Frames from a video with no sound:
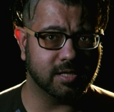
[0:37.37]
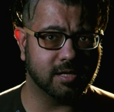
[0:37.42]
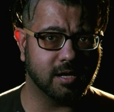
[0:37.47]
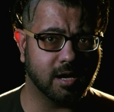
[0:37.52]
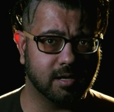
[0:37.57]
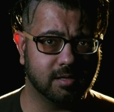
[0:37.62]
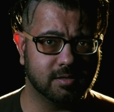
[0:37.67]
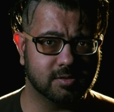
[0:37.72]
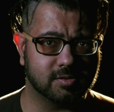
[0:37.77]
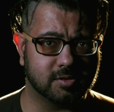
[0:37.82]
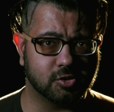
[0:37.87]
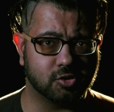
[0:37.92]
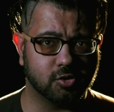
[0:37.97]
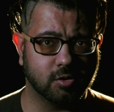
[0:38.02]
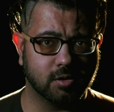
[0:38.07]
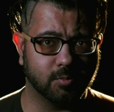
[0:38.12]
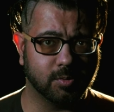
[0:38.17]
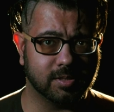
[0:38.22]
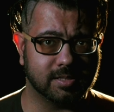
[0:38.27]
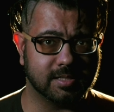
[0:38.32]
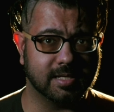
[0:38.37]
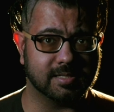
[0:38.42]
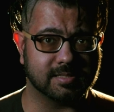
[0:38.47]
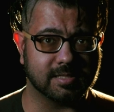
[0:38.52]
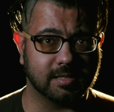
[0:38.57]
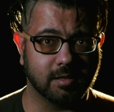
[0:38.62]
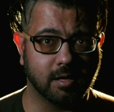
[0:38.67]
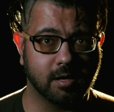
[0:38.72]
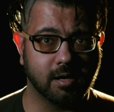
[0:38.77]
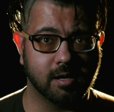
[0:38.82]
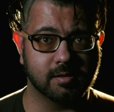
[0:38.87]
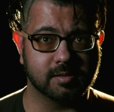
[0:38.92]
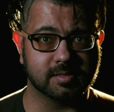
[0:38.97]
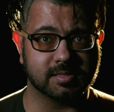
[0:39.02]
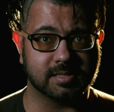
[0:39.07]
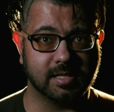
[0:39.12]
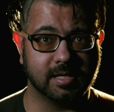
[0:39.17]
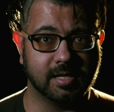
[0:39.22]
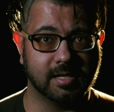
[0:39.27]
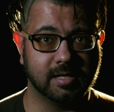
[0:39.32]
gotten used to shooting with
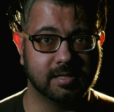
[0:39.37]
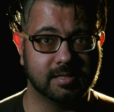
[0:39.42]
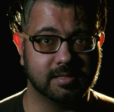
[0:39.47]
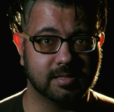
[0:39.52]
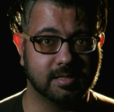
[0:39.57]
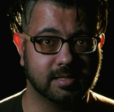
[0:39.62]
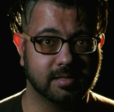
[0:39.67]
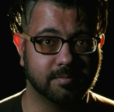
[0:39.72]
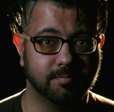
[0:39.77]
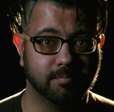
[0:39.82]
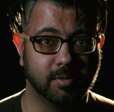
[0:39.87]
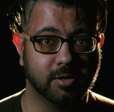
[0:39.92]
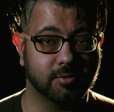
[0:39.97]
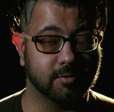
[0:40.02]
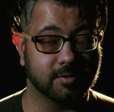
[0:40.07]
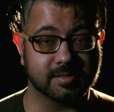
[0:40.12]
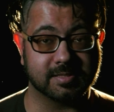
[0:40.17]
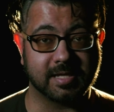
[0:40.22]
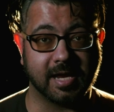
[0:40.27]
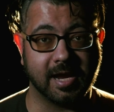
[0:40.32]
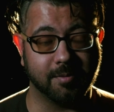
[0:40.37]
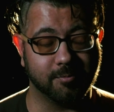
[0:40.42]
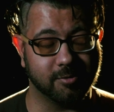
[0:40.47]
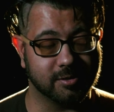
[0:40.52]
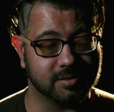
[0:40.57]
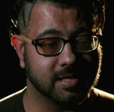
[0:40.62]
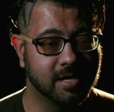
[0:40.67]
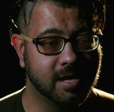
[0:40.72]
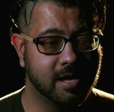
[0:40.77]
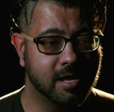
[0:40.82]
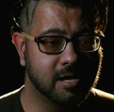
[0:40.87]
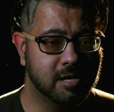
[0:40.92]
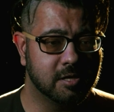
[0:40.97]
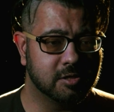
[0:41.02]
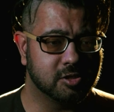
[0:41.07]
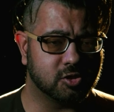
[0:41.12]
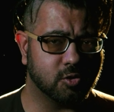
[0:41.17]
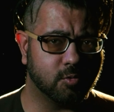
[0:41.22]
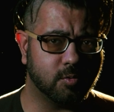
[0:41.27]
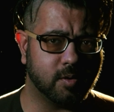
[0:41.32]
DSLRs and mirrorless cameras.
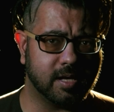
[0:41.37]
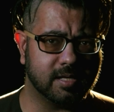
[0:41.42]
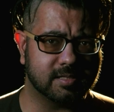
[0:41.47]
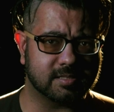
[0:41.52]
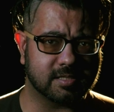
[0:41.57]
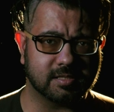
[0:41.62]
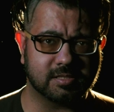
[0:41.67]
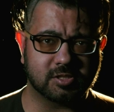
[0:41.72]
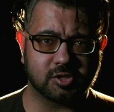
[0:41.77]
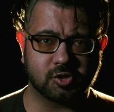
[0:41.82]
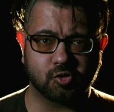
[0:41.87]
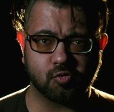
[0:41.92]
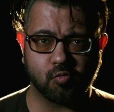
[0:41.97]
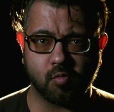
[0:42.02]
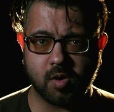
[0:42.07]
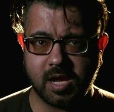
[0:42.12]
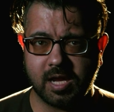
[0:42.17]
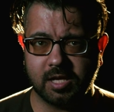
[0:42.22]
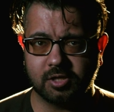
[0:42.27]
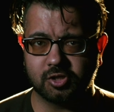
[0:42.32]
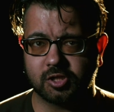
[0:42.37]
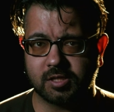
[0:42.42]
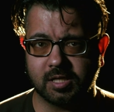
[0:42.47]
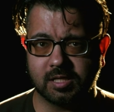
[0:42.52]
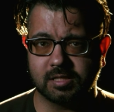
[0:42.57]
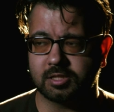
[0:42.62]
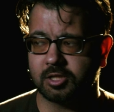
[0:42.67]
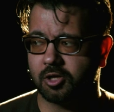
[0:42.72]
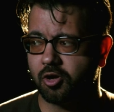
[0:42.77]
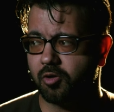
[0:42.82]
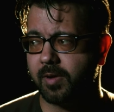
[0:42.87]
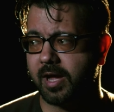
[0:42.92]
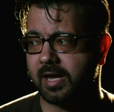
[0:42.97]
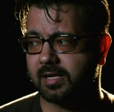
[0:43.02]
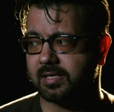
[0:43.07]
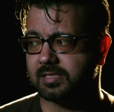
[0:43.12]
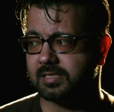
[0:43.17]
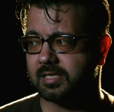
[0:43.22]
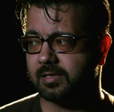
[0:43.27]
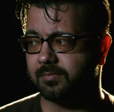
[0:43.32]
So it's a strange thing to go back
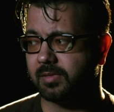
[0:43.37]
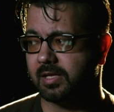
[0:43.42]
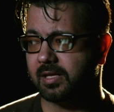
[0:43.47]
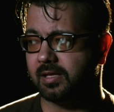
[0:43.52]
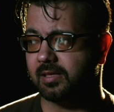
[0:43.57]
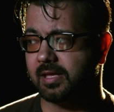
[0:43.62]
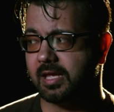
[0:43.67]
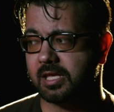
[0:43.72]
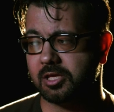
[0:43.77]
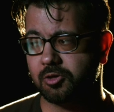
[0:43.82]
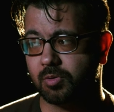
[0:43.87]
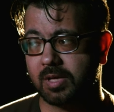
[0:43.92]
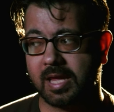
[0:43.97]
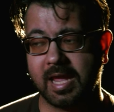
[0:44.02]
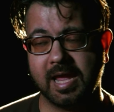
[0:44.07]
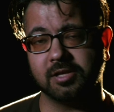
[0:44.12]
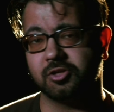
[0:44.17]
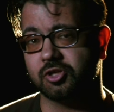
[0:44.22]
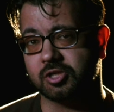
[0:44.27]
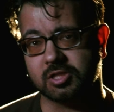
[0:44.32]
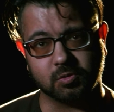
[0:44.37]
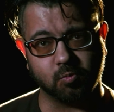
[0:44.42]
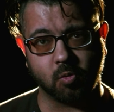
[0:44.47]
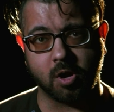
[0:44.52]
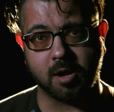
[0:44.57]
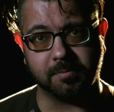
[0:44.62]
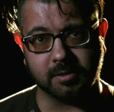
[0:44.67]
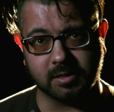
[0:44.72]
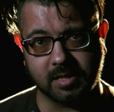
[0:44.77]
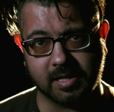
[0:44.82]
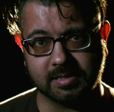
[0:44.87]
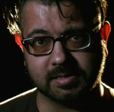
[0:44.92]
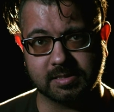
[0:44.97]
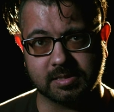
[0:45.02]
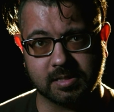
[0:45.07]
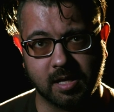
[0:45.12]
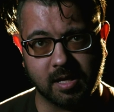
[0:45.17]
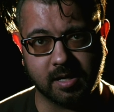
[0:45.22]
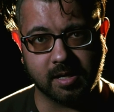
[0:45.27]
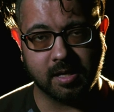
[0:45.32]
to something that you can't just swap a
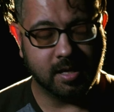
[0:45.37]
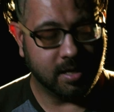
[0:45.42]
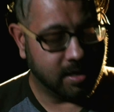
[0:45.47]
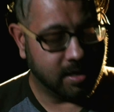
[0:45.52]
lens on.